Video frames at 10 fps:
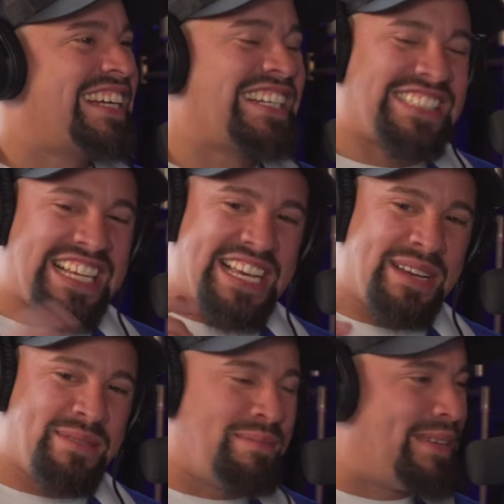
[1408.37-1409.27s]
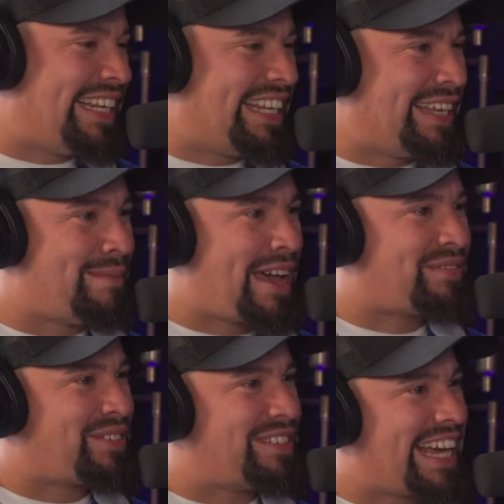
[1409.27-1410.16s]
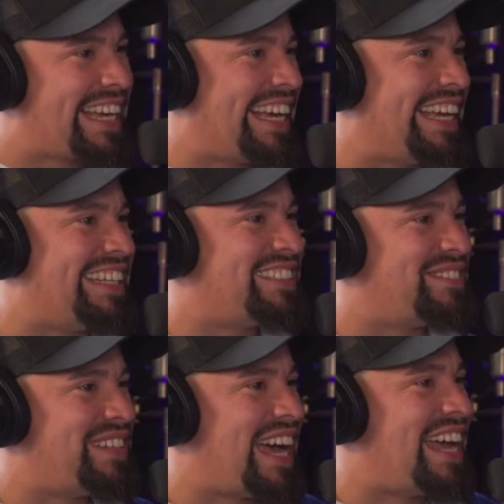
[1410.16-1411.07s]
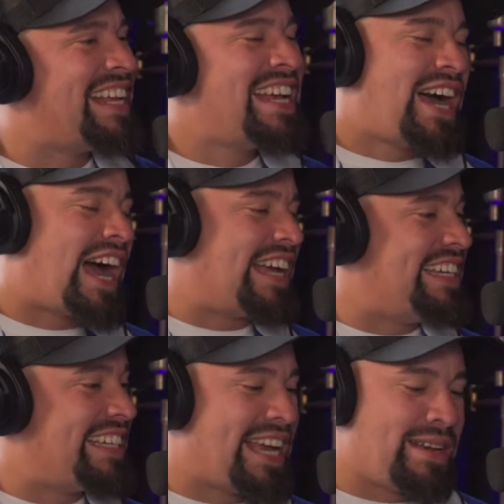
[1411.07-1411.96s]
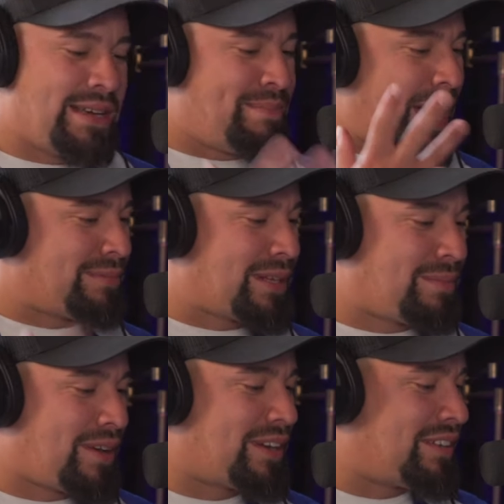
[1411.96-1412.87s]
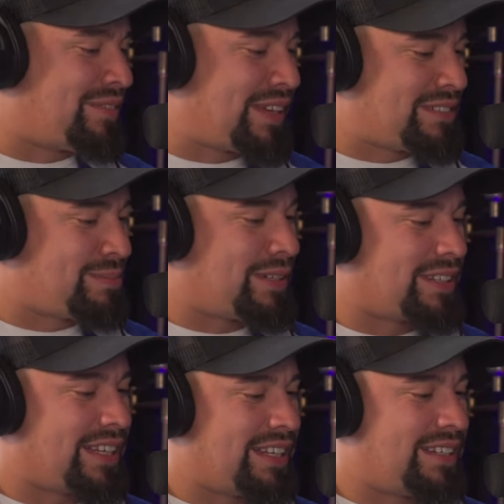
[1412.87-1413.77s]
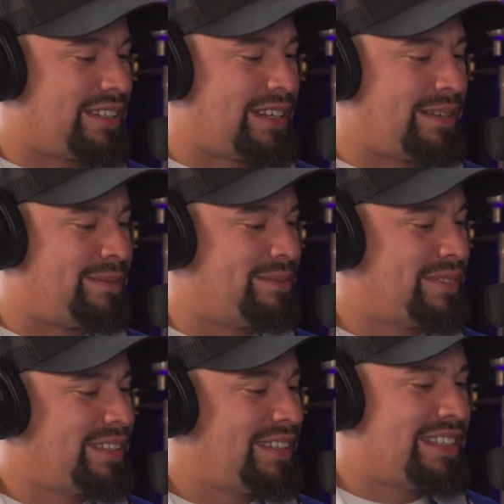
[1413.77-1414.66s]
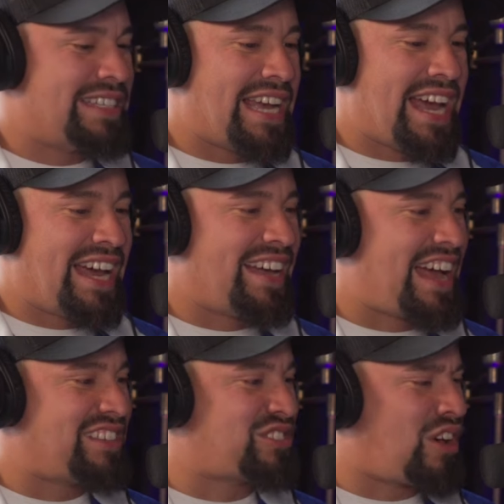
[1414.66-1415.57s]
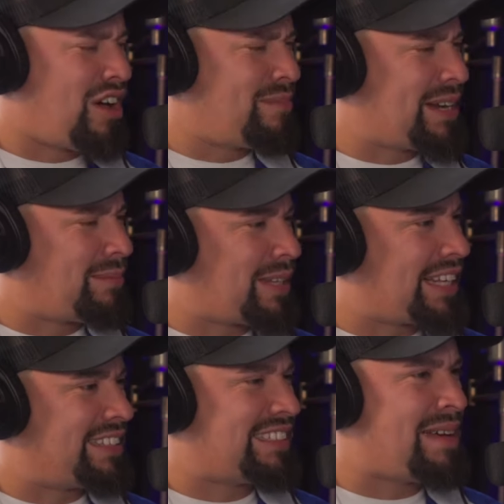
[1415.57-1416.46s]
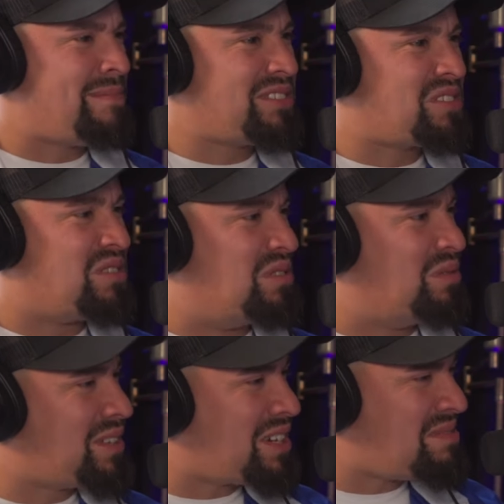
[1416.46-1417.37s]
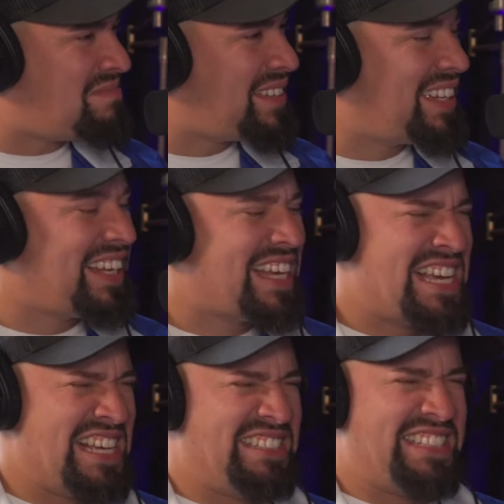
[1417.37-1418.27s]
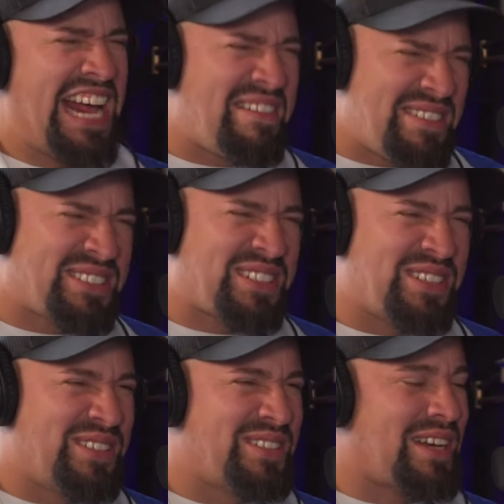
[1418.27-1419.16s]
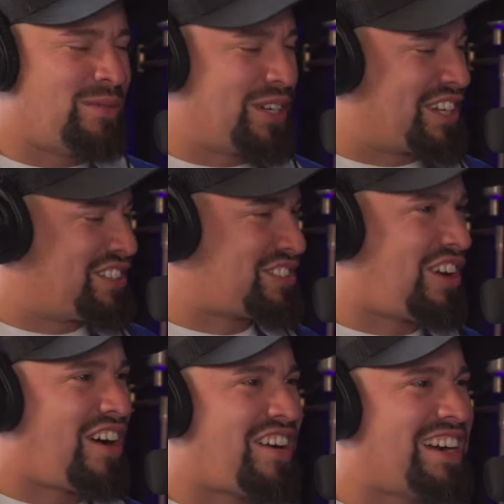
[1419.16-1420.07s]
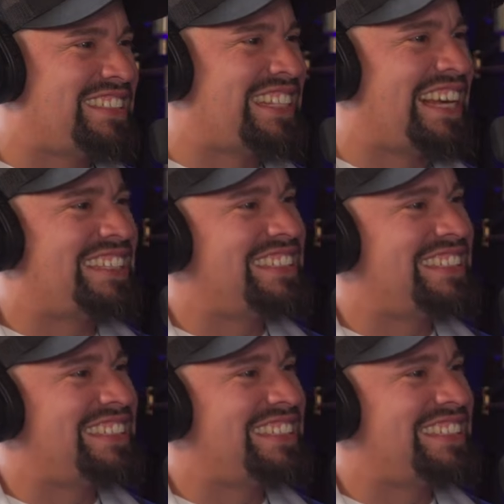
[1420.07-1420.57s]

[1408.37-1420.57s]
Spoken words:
Because I came to meet him after decades of not. He popped up on Facebook and I saw him and I'm like, is that Mr. Newcomb? Is that Mr. Newcomb with a guitar in his hands?